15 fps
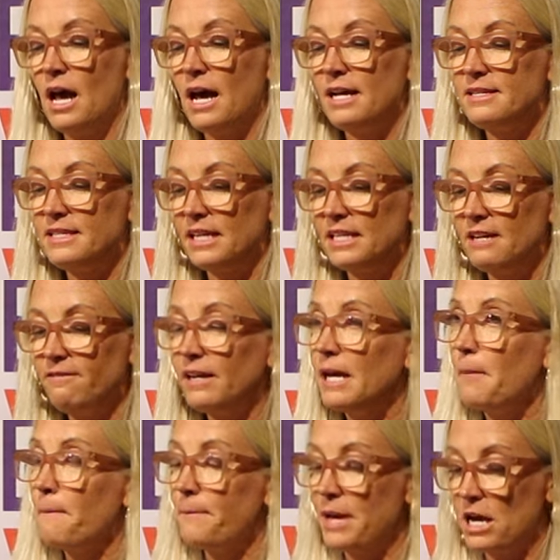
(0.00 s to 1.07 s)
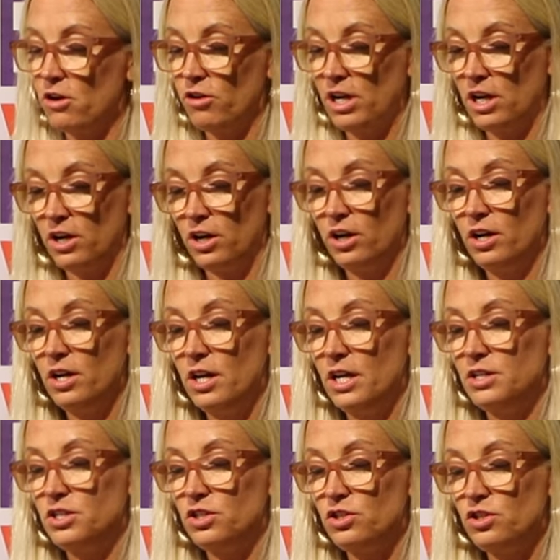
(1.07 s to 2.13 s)
A significant barrier
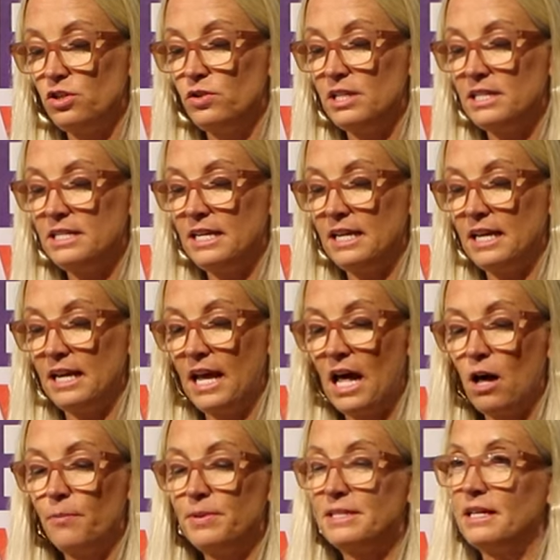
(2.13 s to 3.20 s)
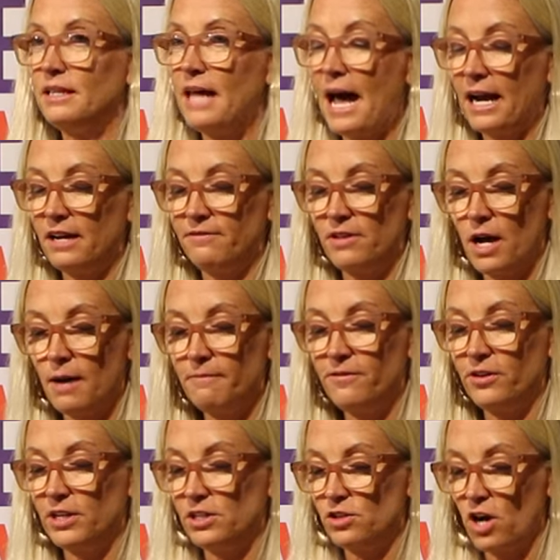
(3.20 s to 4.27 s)
to students seeking help is a lack of
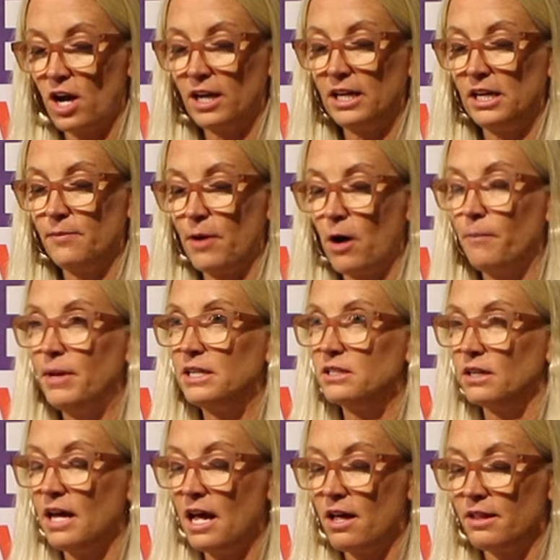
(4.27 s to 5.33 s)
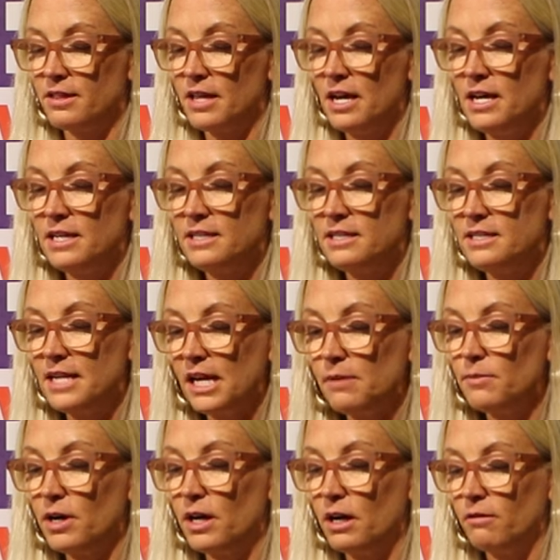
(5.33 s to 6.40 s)
comfort in talking about mental health.
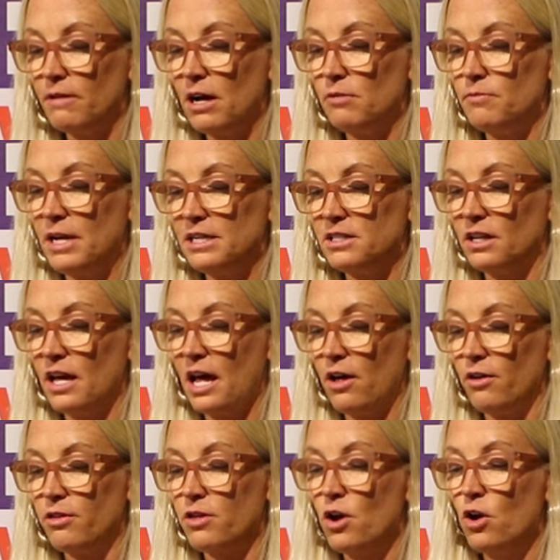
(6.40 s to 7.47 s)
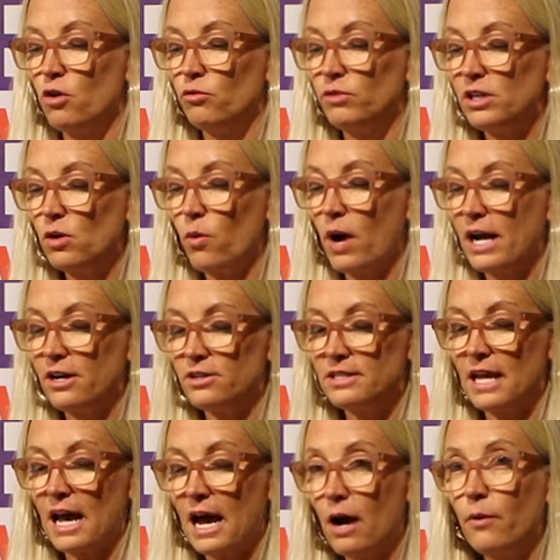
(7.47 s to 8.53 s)
Stigma around mental health requires
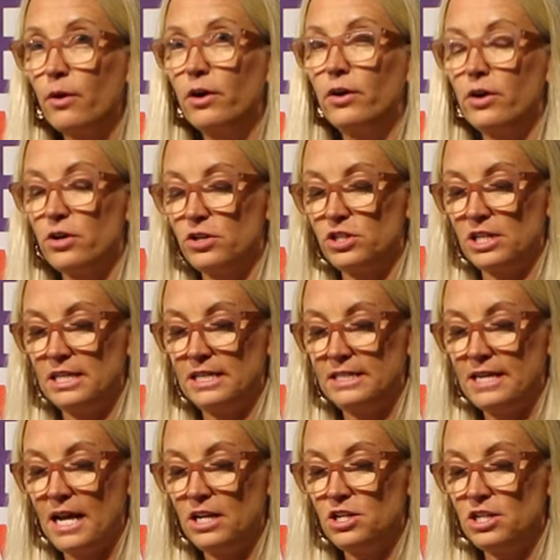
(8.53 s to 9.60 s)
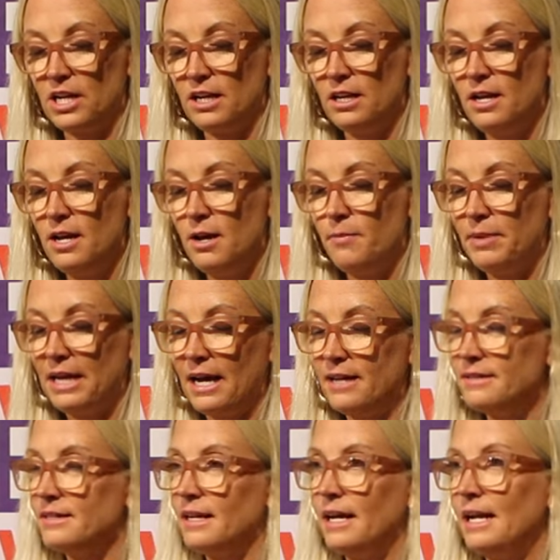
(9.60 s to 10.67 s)
our urgent attention
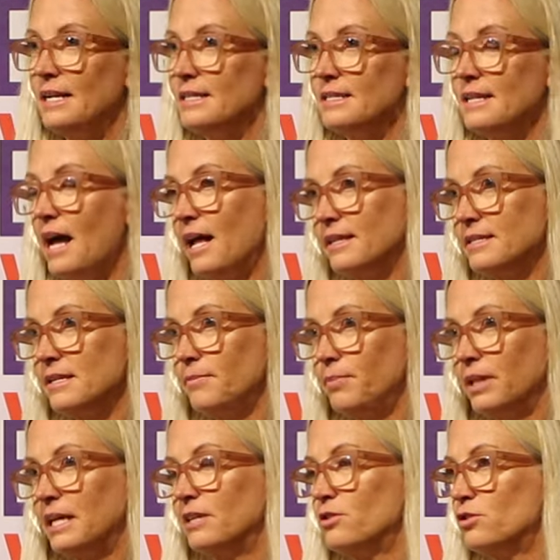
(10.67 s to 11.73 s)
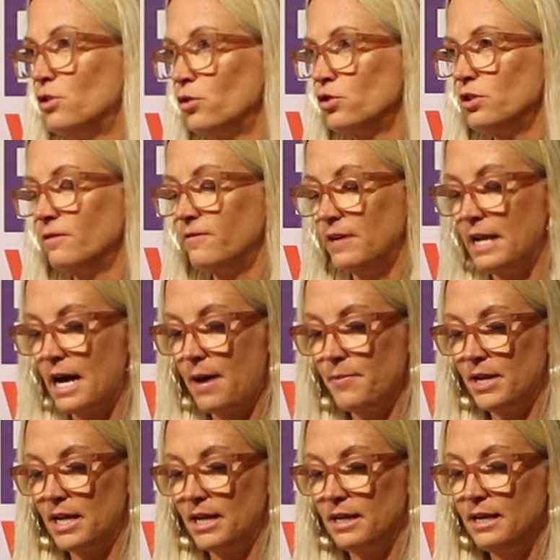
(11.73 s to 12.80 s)
because it is not simply a social
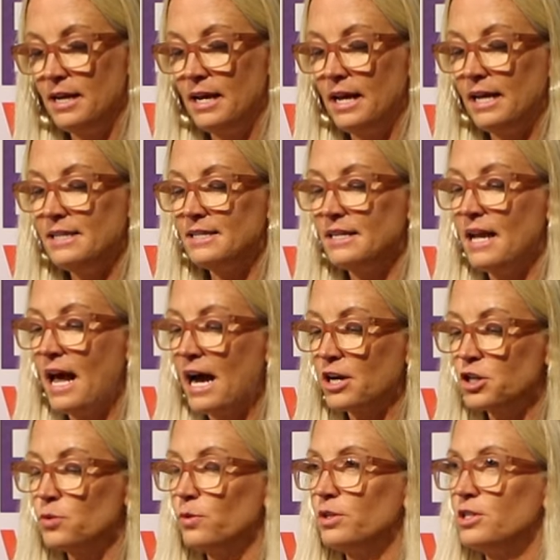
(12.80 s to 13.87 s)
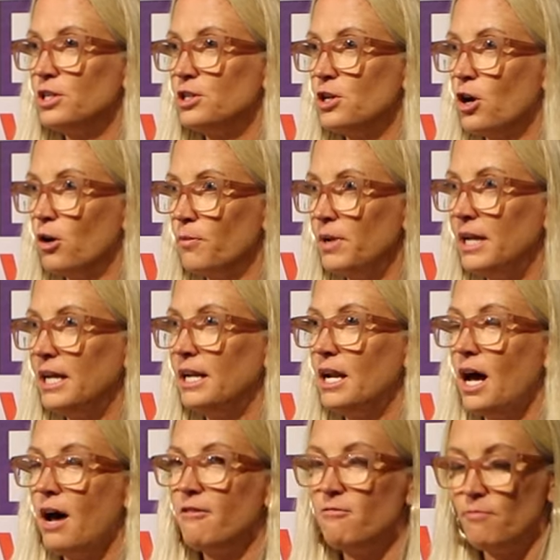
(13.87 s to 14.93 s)
phenomenon, it's an actual
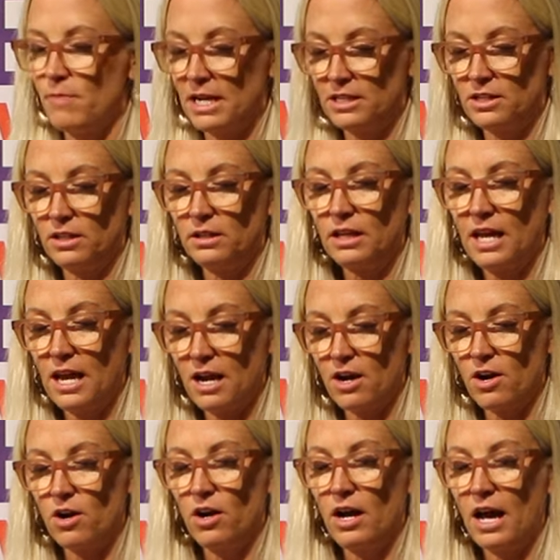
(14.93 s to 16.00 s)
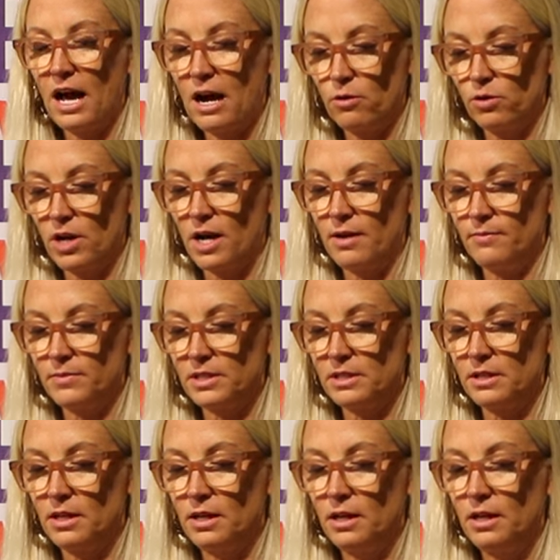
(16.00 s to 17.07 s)
determinant of mental care outcomes.
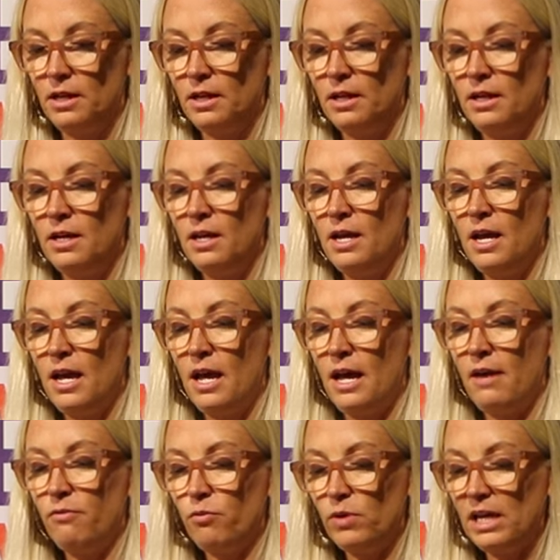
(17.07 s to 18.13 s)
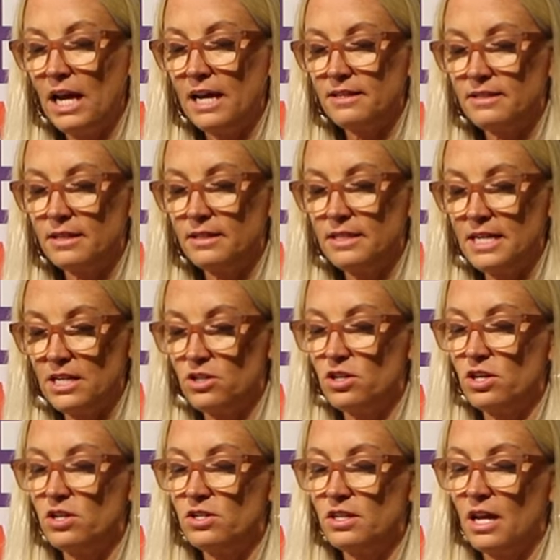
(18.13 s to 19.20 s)
If we as
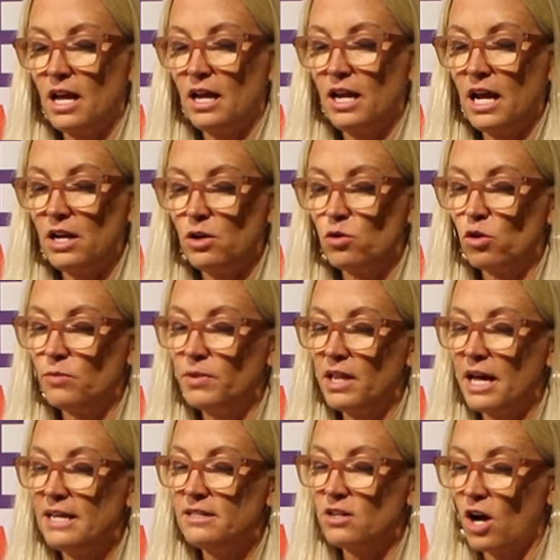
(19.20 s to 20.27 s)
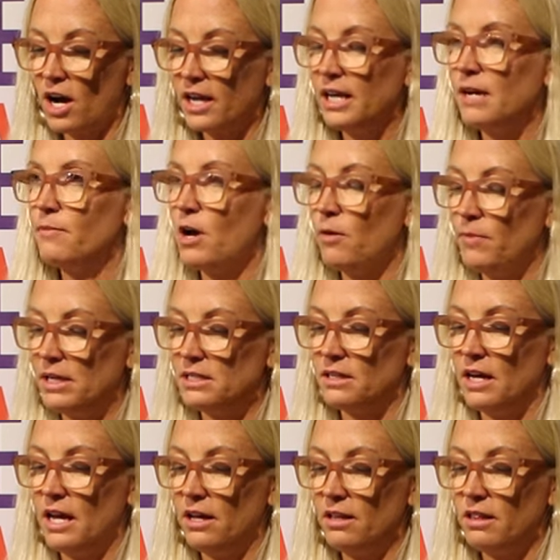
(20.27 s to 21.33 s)
teachers can normalize talking about mental
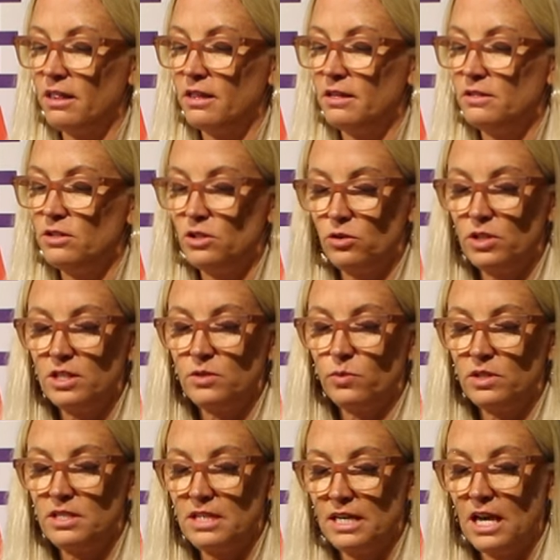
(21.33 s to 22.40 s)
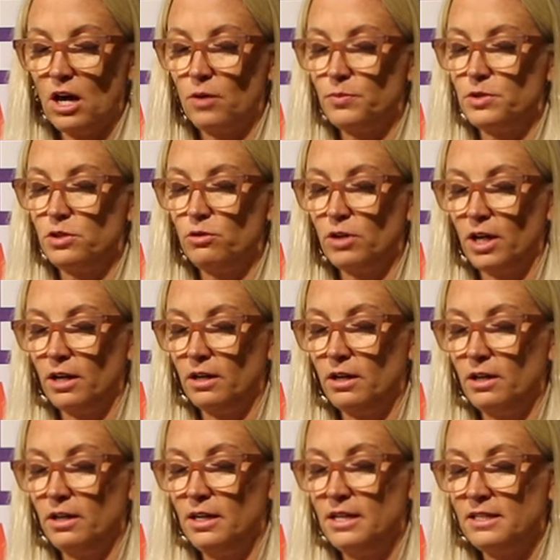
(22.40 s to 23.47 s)
health, students will seek help sooner.
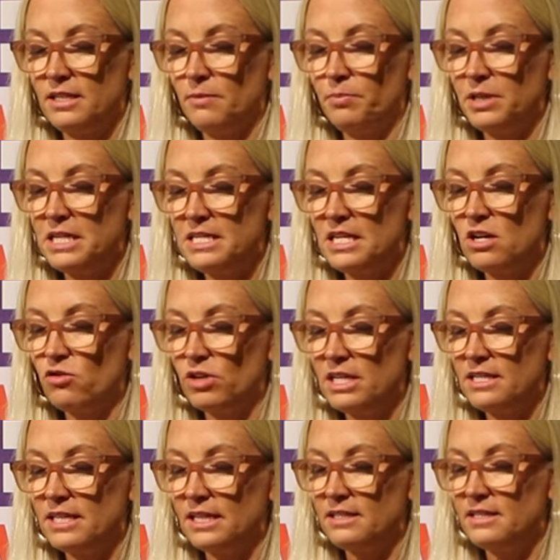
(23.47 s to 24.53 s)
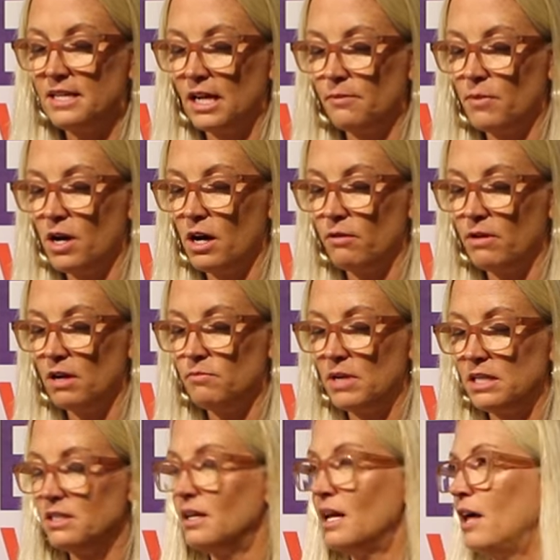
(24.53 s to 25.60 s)
Simply decreasing stigma around
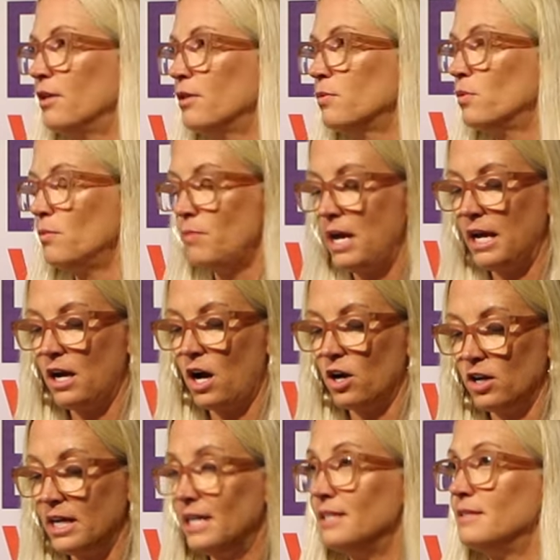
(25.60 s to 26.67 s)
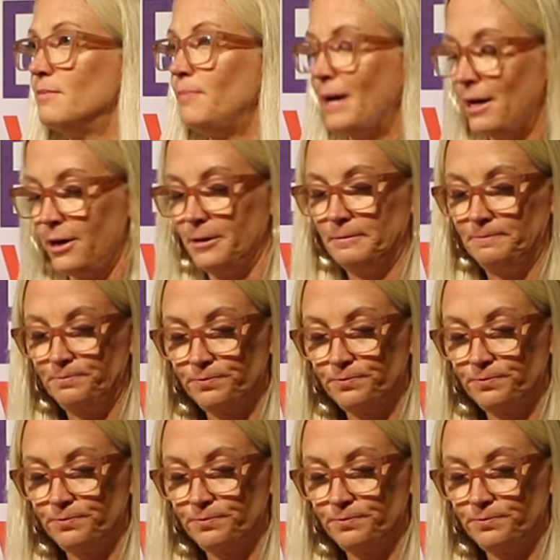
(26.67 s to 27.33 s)
mental health will make our kids better.